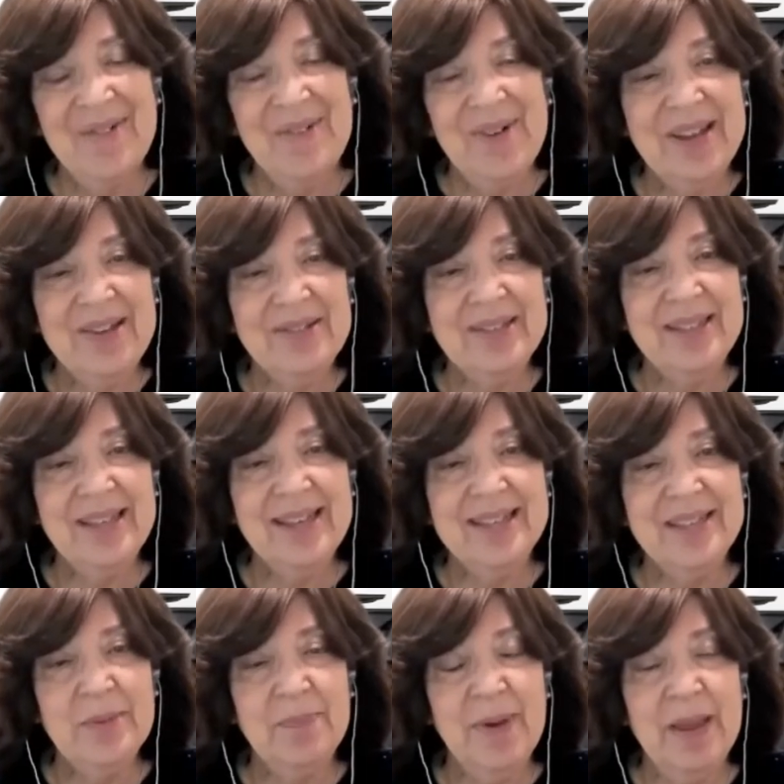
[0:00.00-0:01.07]
what do you see as
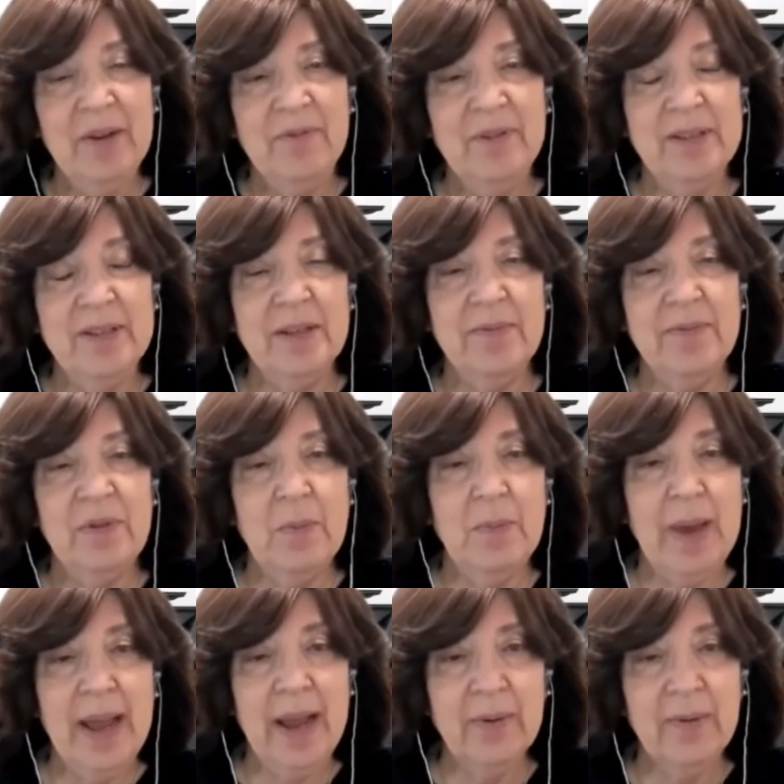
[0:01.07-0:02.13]
the benefits of your
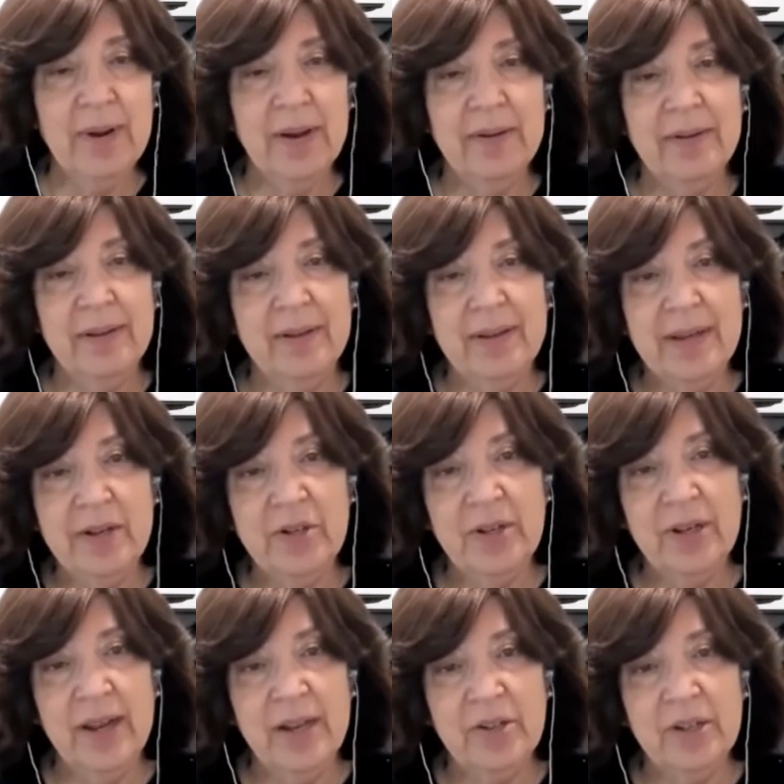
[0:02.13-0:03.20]
background in teaching
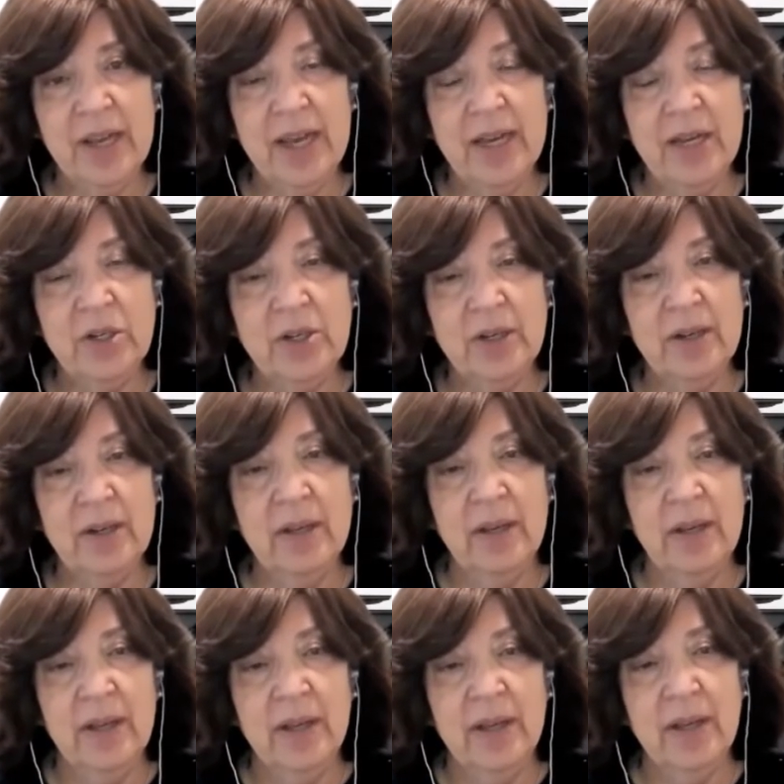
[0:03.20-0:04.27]
and education
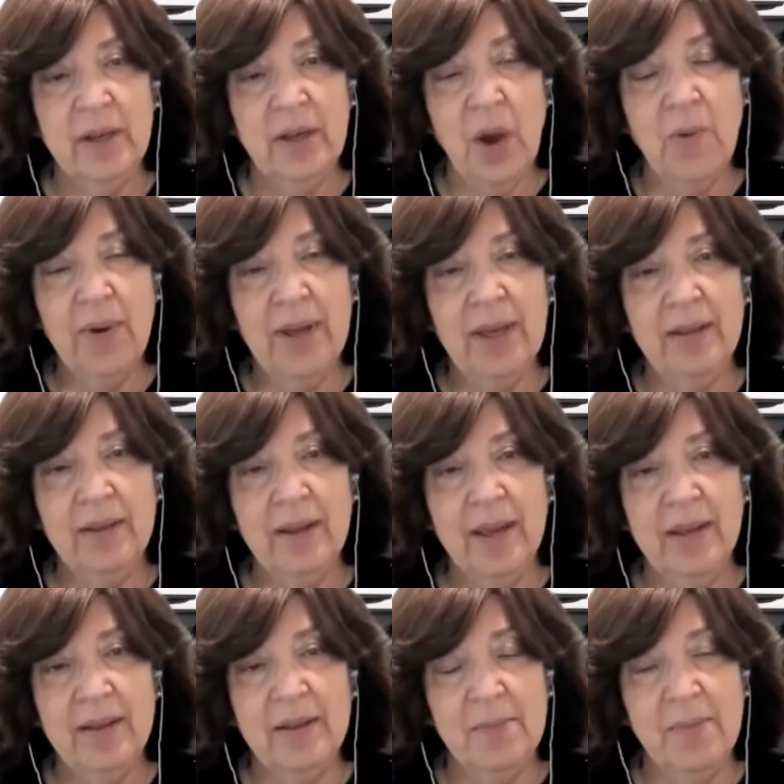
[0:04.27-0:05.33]
going in,
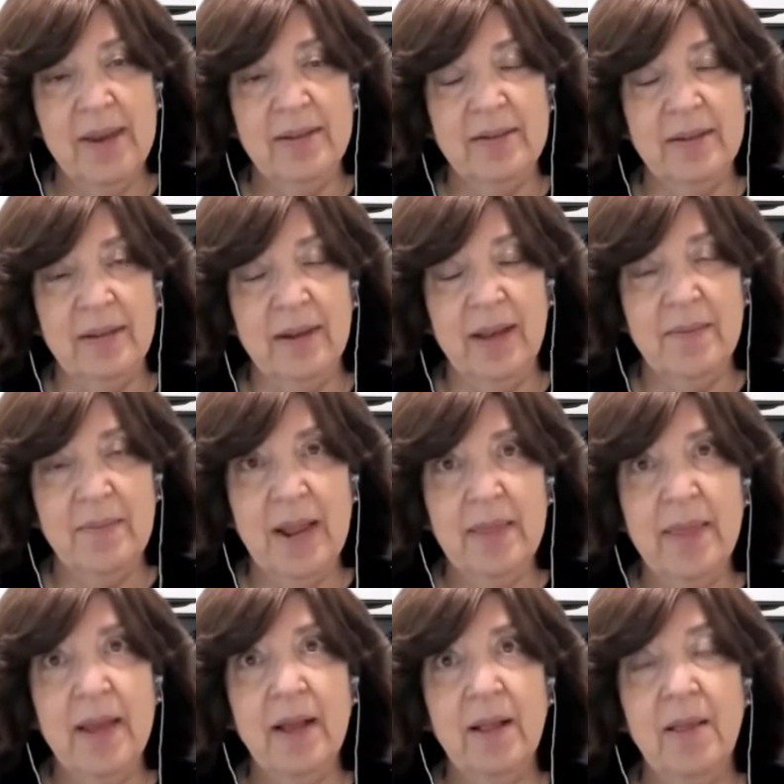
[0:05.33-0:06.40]
into medicine? I mean, I
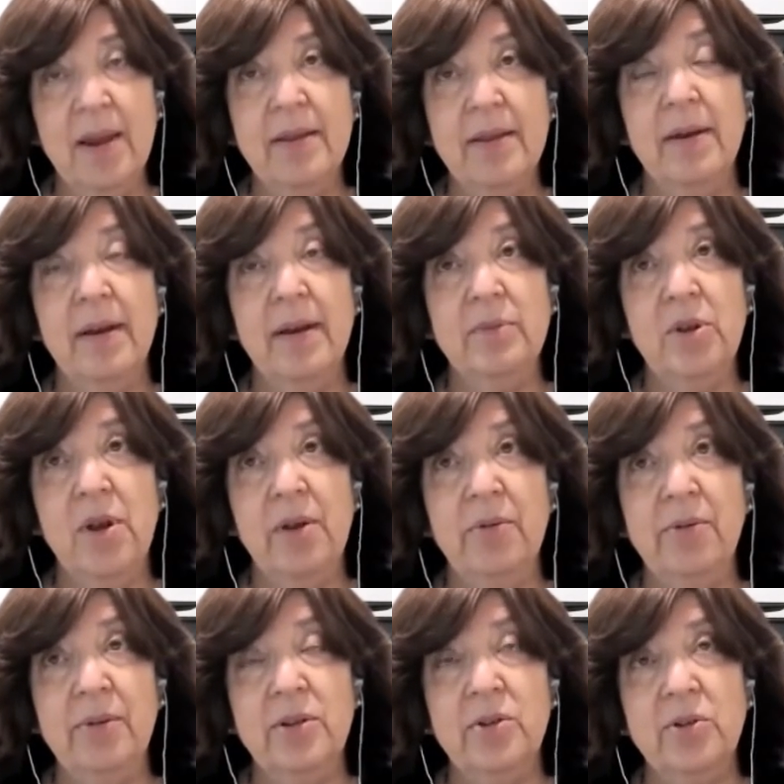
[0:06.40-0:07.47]
think a lot of times
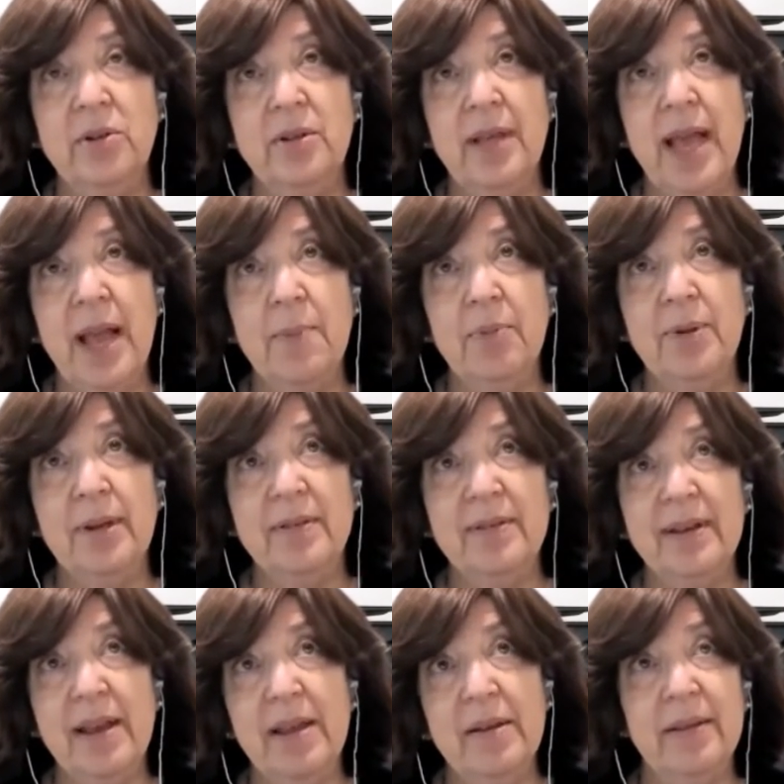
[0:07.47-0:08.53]
non-traditional applicants
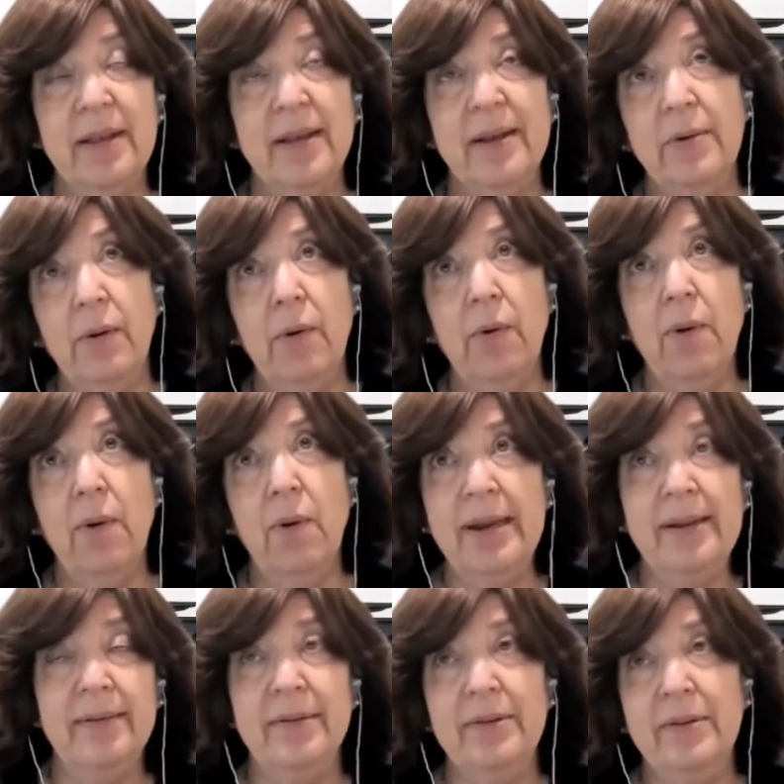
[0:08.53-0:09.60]
that kind of think, oh, I
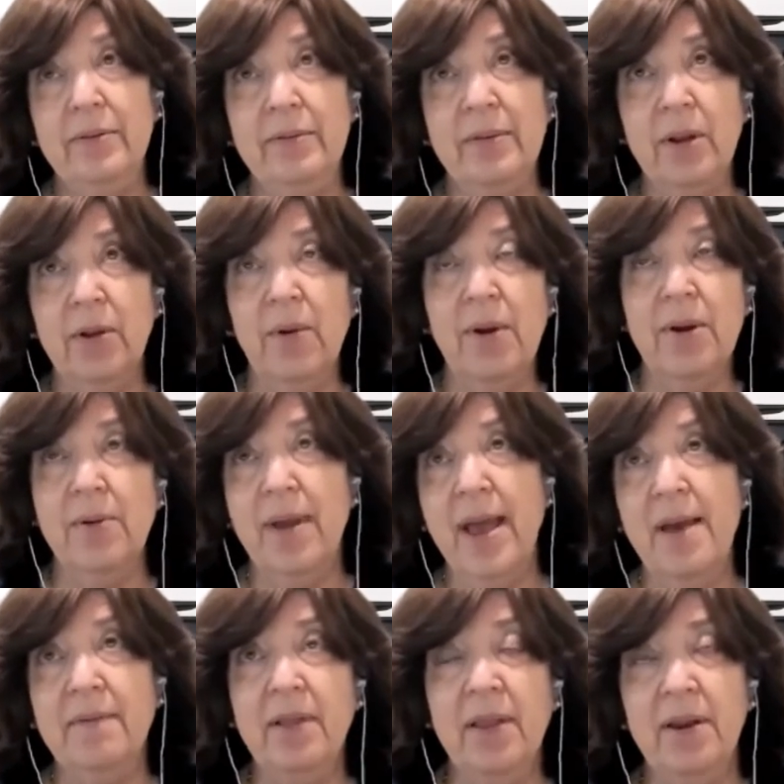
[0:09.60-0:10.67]
didn't, you know, I don't
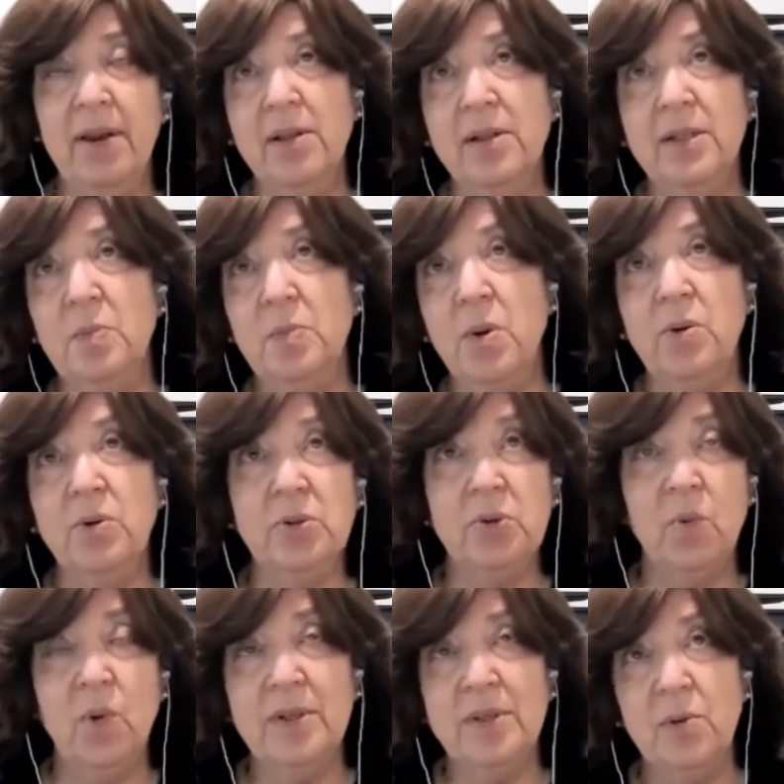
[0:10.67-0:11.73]
have clinical exposure.
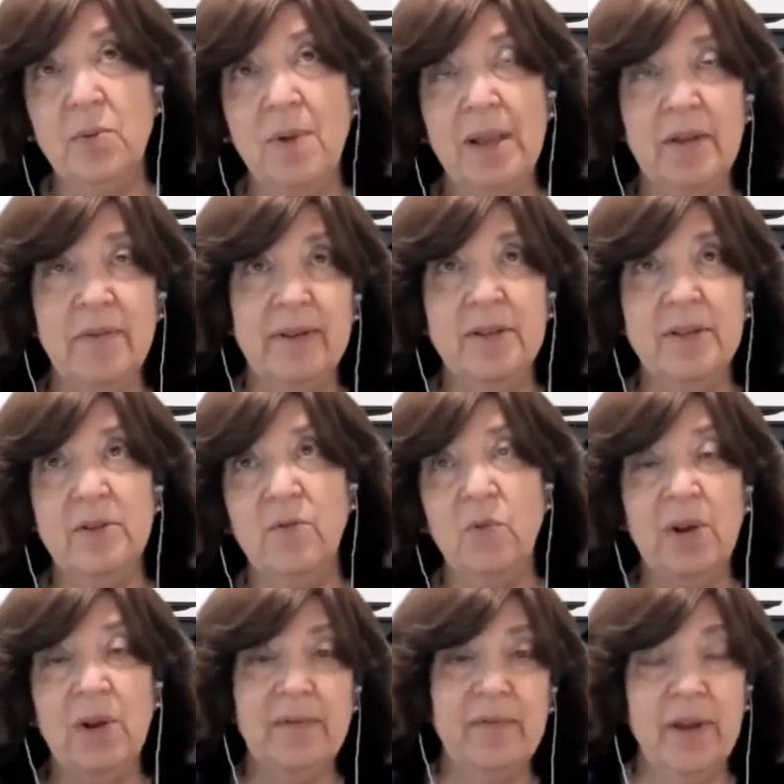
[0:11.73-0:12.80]
What's the relevance of
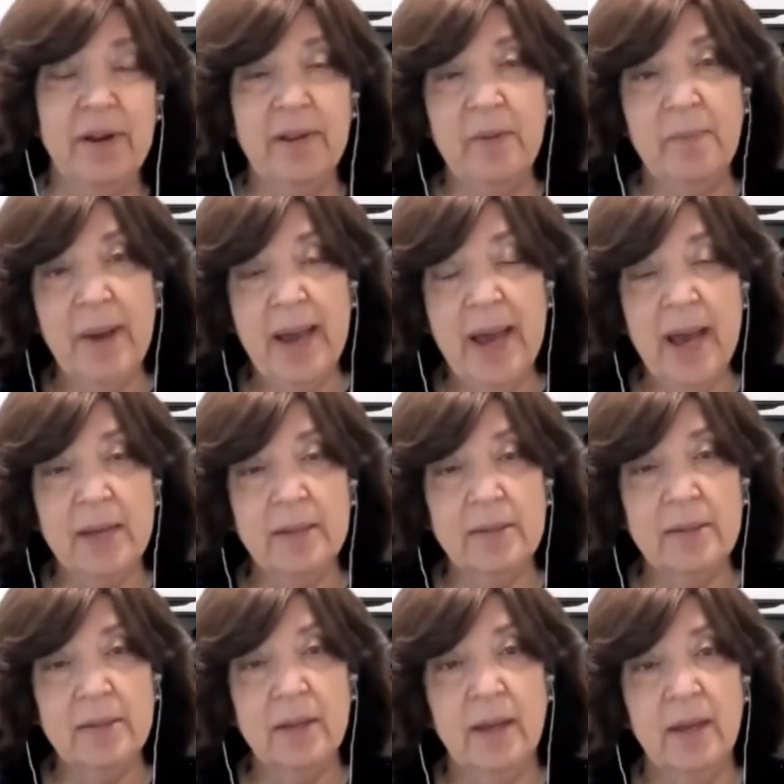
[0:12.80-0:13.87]
what I've done in the
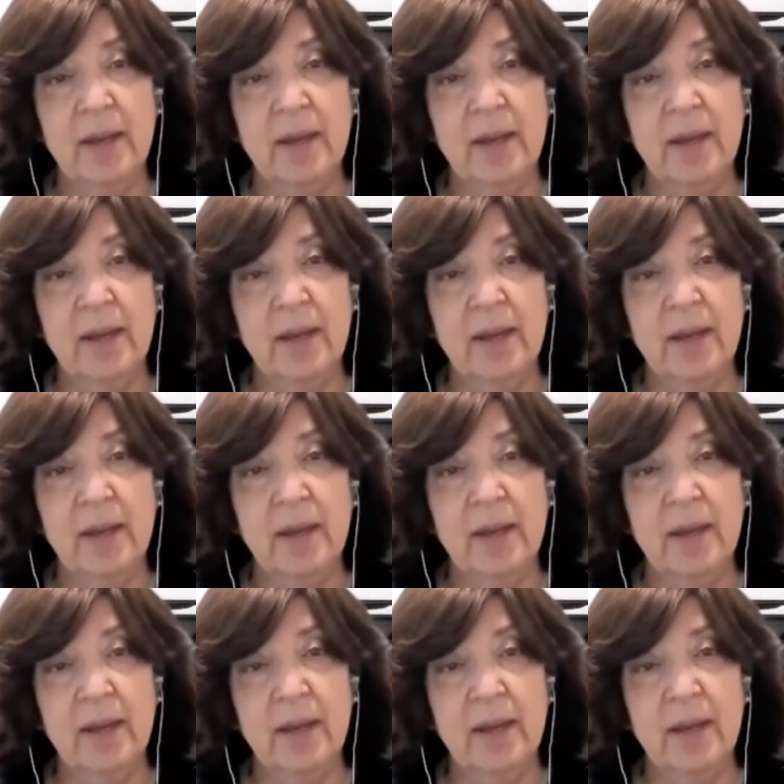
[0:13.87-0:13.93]
past?